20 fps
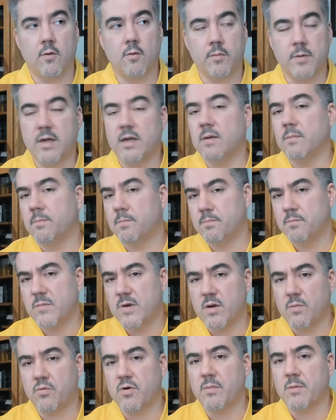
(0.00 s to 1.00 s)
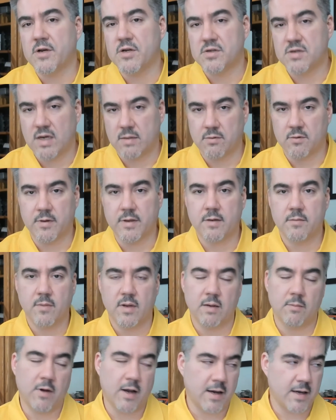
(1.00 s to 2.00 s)
need to pretty much double it.
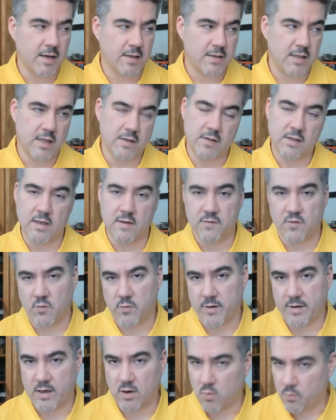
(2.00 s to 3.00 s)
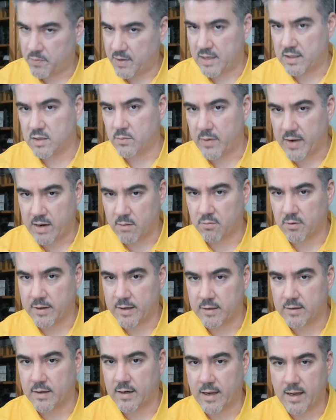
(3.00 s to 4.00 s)
And I'm not going to take the easy way out and paint the
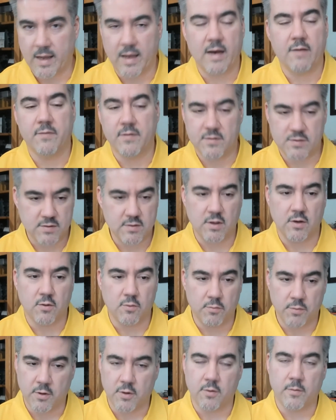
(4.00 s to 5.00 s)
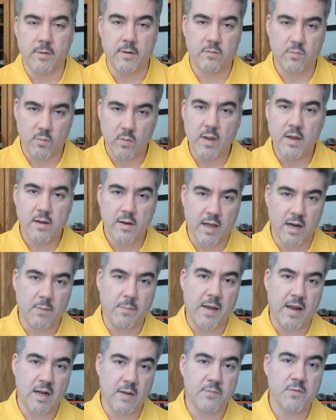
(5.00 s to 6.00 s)
Baneblade that I have. No, got to
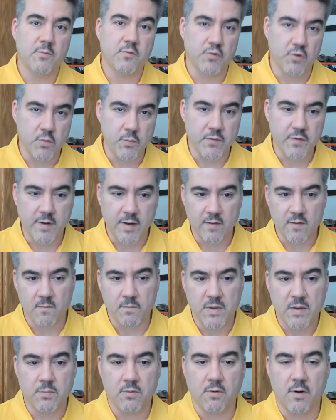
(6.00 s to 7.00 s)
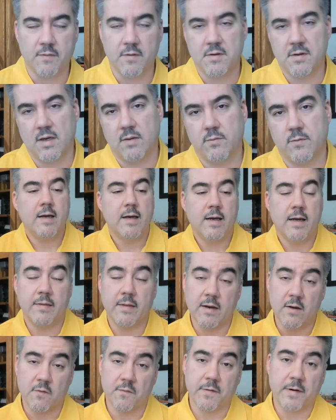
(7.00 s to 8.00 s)
paint up some troops and get some people on the table. And
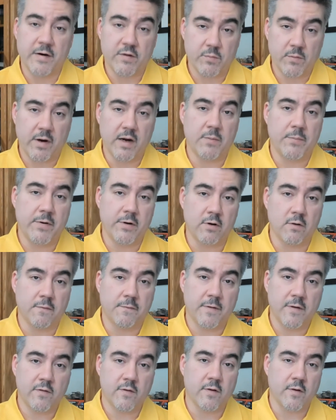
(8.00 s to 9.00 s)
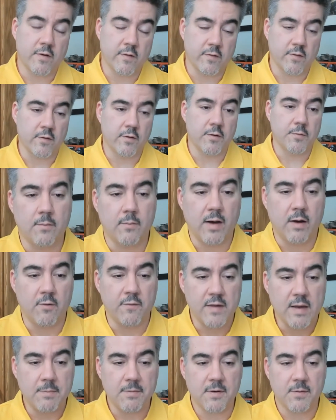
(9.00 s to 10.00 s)
then as far as my Imperial Fists are concerned, I
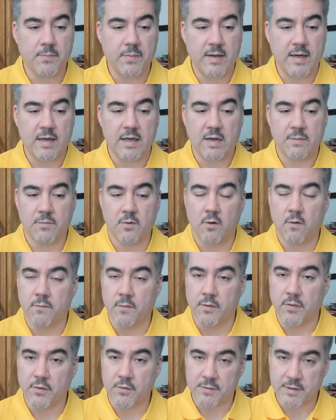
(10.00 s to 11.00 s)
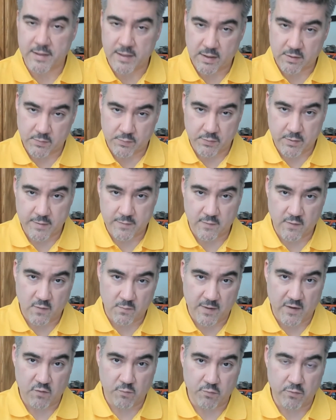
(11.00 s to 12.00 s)
was able to paint up over 1,300 points of
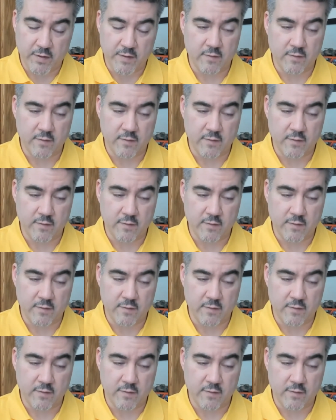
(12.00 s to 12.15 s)
Space Marines